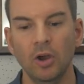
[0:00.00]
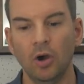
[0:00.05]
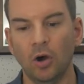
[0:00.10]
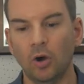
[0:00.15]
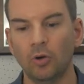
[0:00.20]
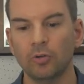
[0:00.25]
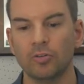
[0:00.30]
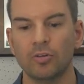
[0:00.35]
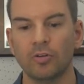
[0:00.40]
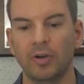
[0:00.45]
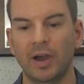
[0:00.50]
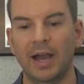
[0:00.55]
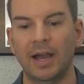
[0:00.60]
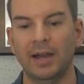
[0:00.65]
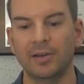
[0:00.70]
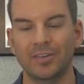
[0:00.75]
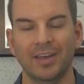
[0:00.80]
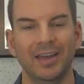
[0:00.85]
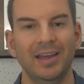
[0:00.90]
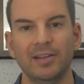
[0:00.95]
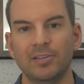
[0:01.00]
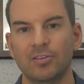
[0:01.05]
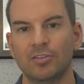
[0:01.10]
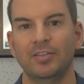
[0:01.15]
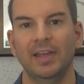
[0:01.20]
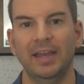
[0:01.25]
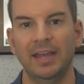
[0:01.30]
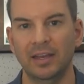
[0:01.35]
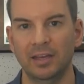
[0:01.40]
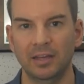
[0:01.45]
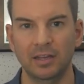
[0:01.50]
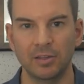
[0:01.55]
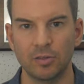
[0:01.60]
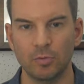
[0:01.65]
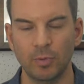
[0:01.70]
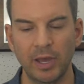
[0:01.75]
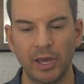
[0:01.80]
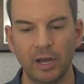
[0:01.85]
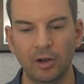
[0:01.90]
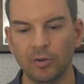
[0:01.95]
also has its data
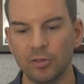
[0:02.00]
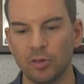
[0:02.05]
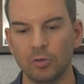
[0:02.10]
as well.